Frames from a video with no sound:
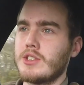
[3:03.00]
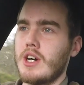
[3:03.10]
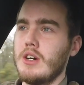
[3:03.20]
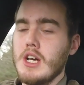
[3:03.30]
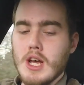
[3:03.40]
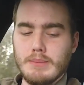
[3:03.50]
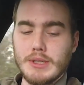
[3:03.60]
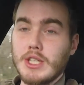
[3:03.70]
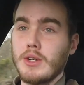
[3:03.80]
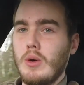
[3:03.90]
control,
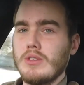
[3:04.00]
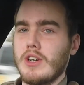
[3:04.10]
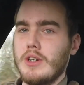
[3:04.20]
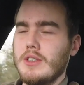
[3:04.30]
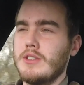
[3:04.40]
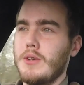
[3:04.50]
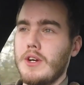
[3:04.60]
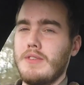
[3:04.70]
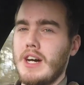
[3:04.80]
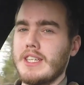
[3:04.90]
but you can also do
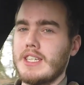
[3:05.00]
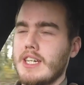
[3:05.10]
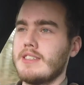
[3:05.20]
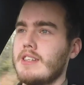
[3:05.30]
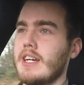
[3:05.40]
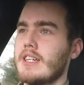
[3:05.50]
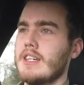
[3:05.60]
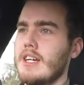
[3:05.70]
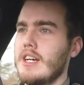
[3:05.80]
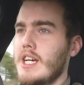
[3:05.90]
it via the gear stick.
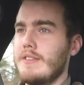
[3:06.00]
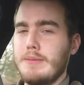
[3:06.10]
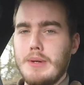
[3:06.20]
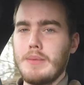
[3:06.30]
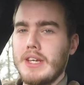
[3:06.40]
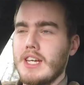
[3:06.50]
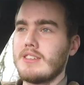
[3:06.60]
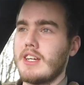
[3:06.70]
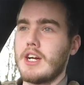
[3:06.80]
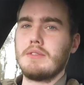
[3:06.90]
If you pop the
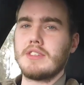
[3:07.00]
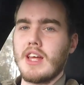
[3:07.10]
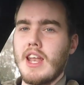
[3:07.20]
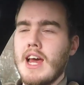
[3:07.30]
gear stick over to the